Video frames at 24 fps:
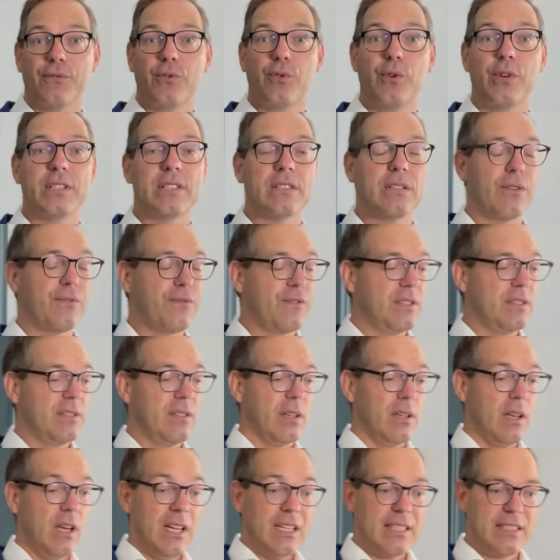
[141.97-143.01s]
Christoph is
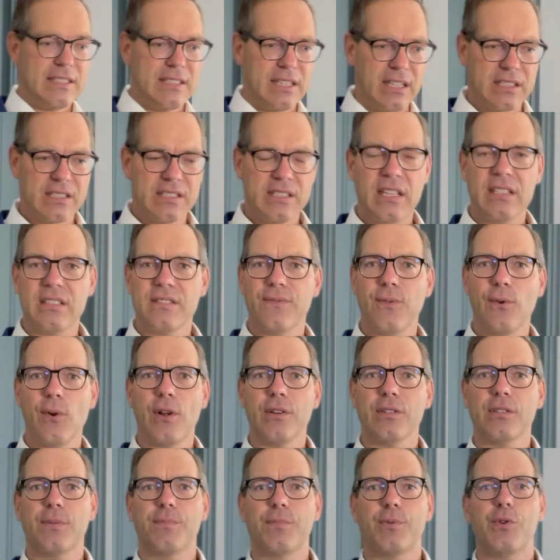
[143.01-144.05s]
a successful
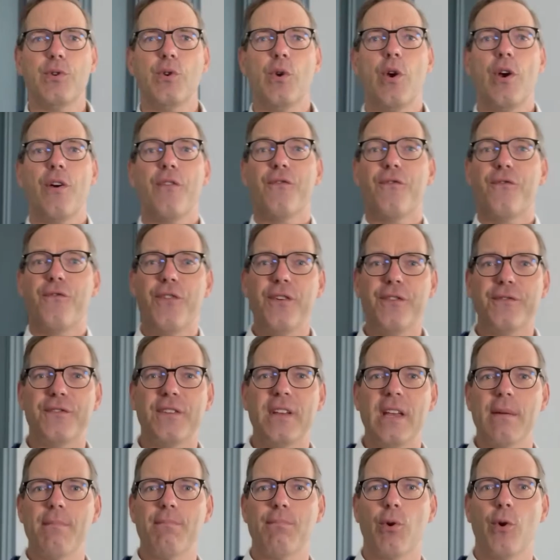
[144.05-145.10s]
entrepreneur,
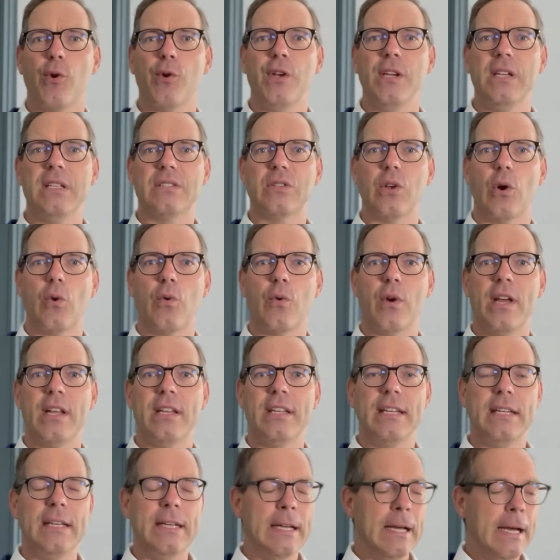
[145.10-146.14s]
50 employees
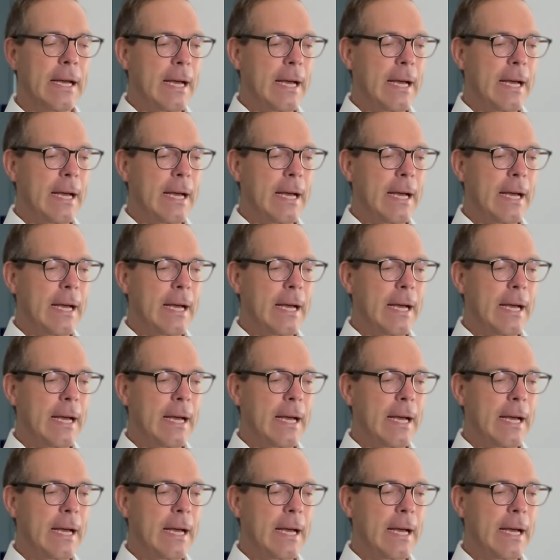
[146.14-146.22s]
already,